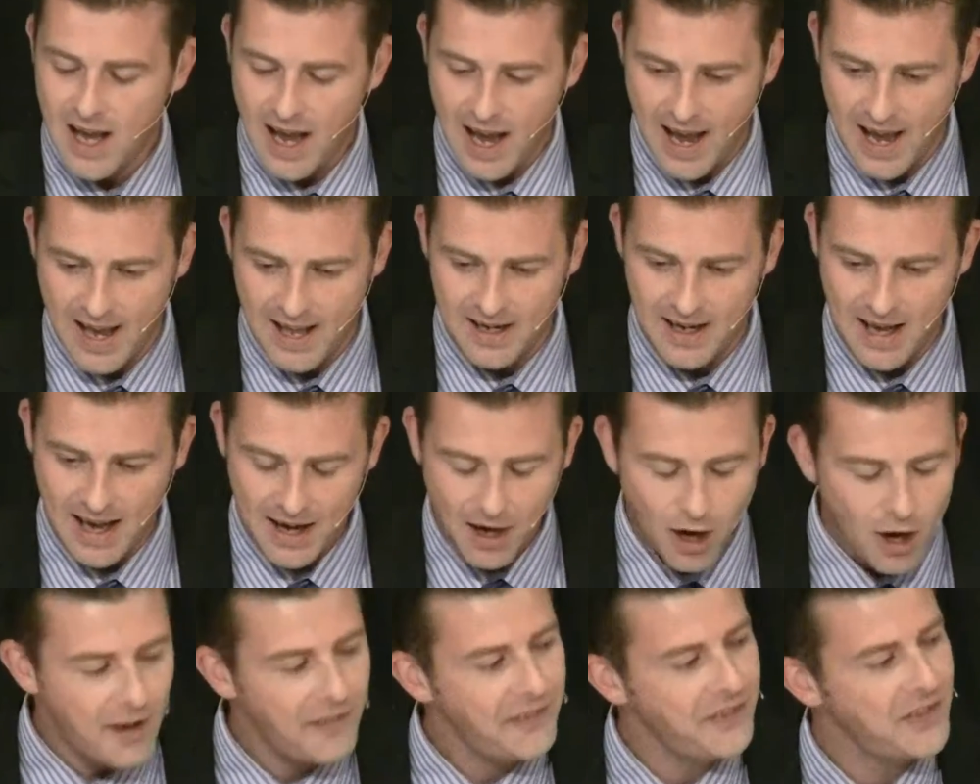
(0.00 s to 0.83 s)
and, and
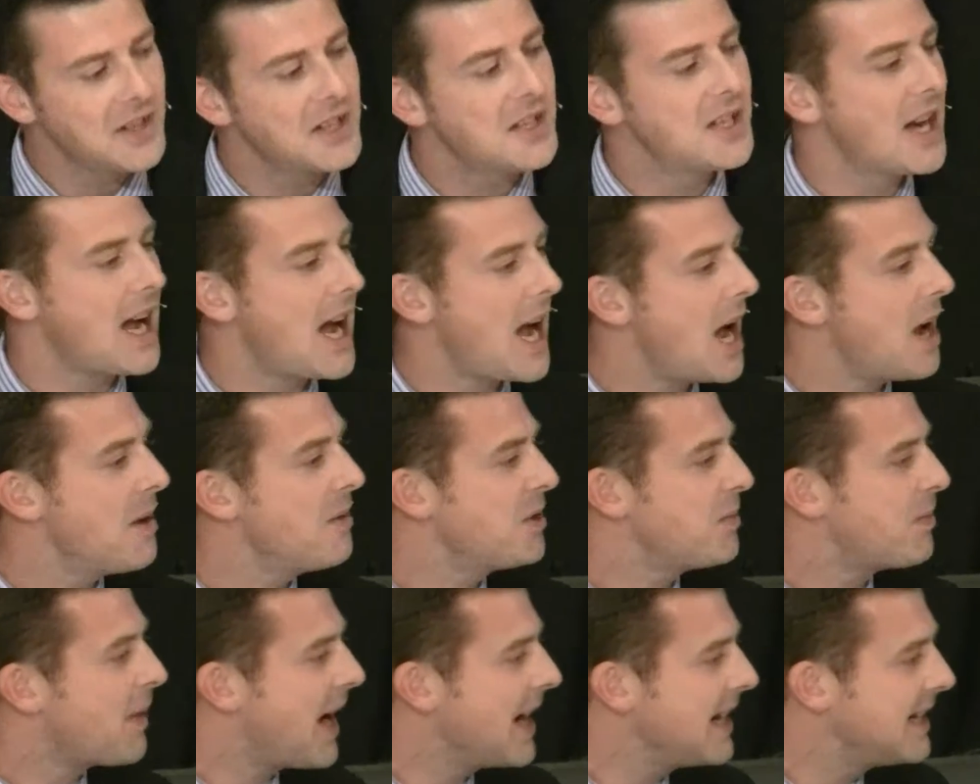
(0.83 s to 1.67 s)

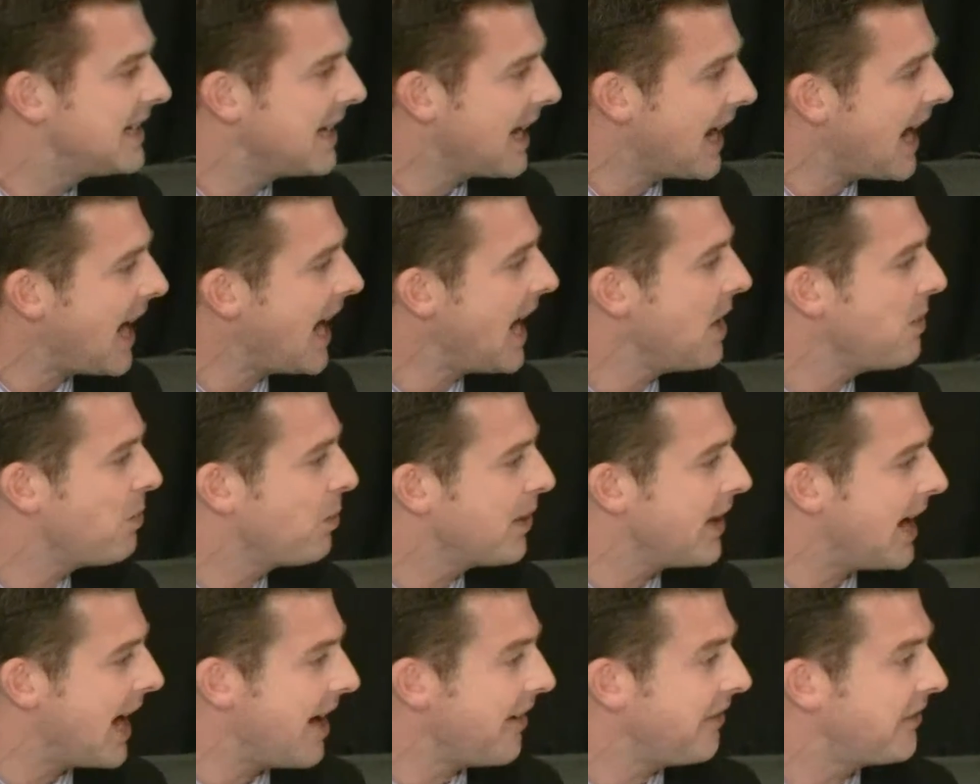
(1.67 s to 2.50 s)
oftentimes my dad
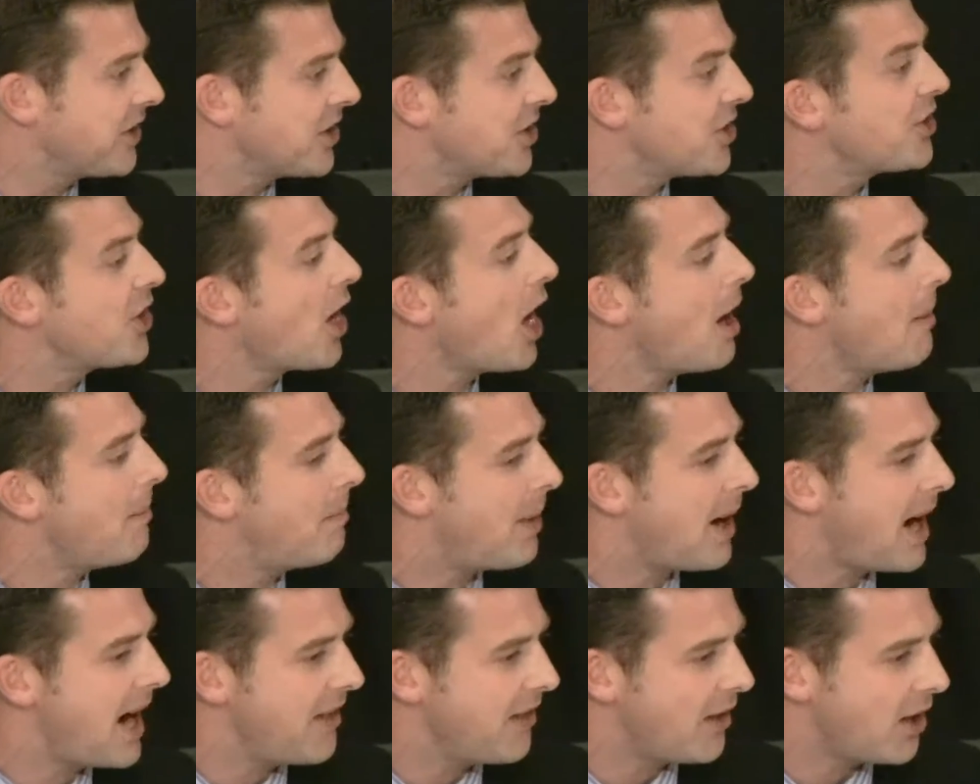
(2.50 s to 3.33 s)
would have to stop
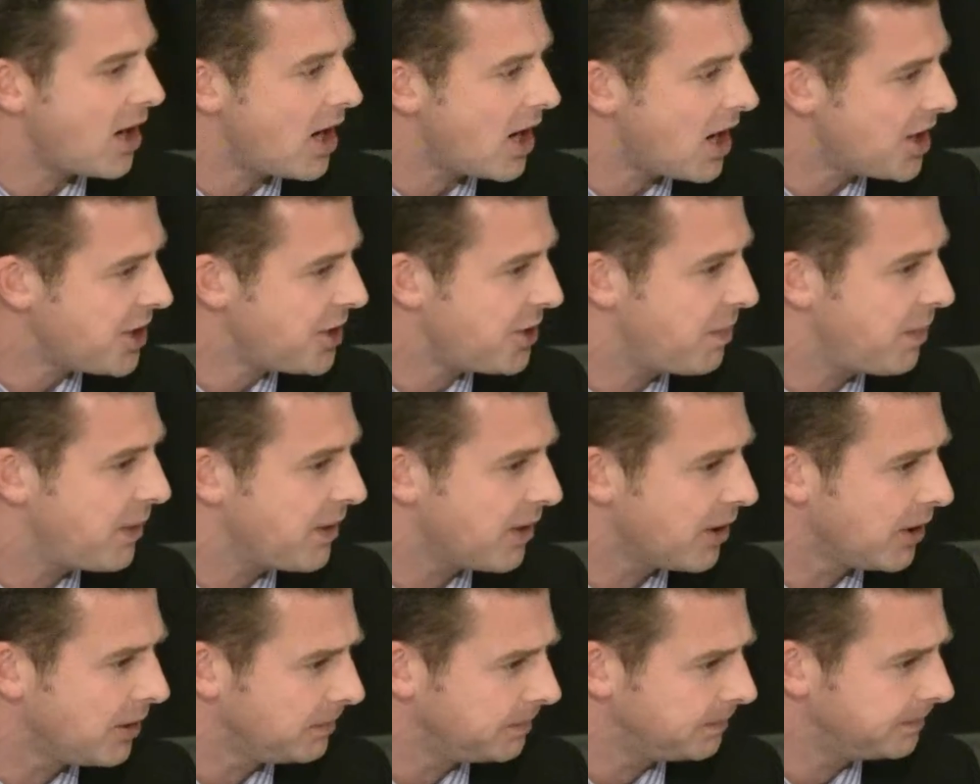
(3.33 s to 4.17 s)
by the
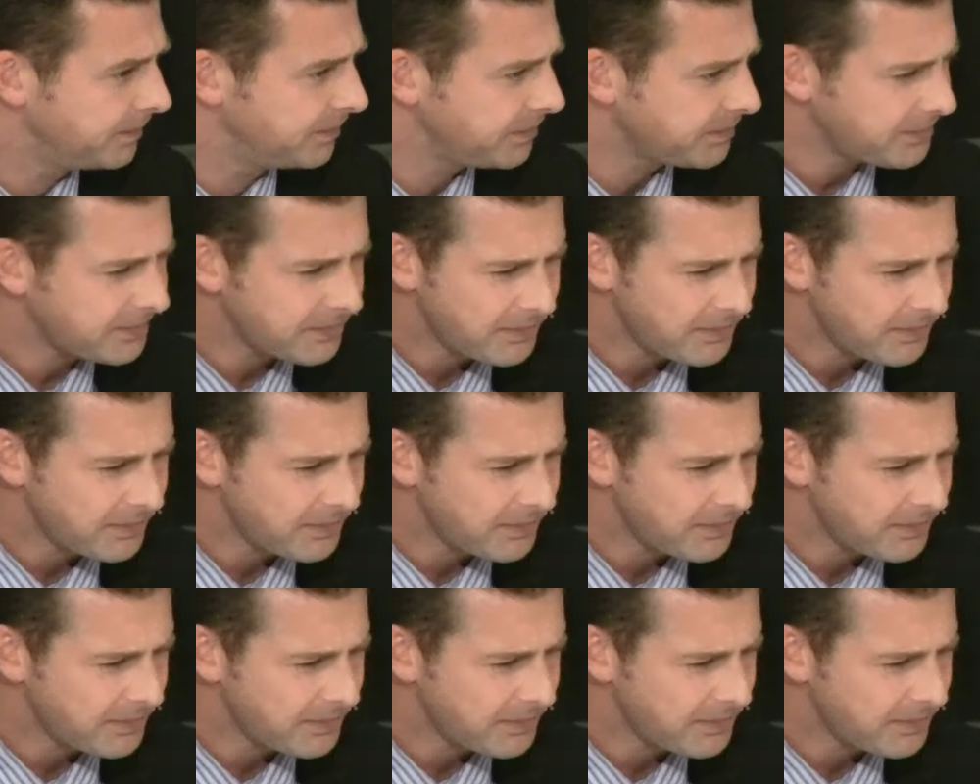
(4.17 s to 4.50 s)
hospital